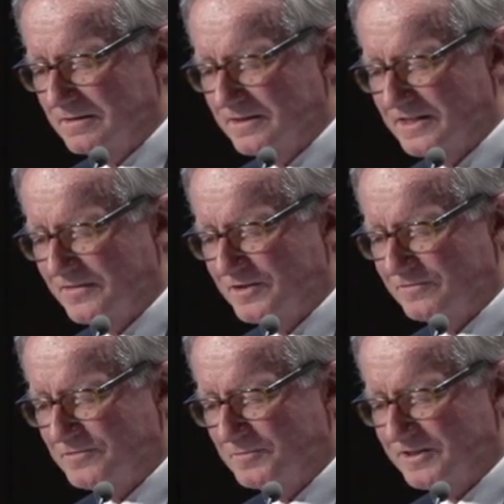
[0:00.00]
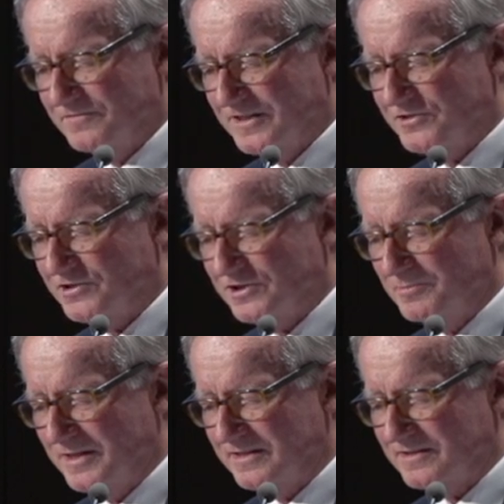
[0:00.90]
That's evident from the convention
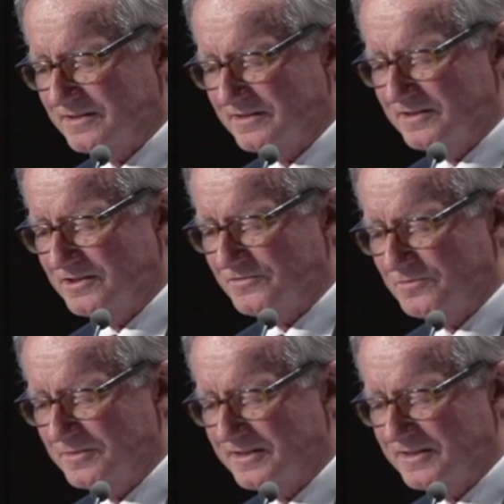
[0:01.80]
debates as it is from the